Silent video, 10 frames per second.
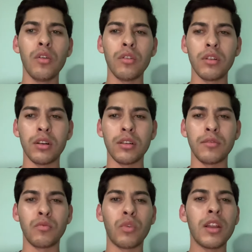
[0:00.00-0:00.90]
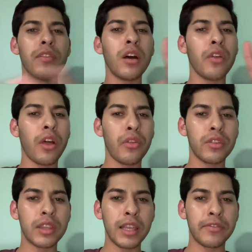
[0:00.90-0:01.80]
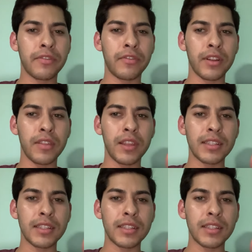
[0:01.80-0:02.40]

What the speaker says: One of the funny things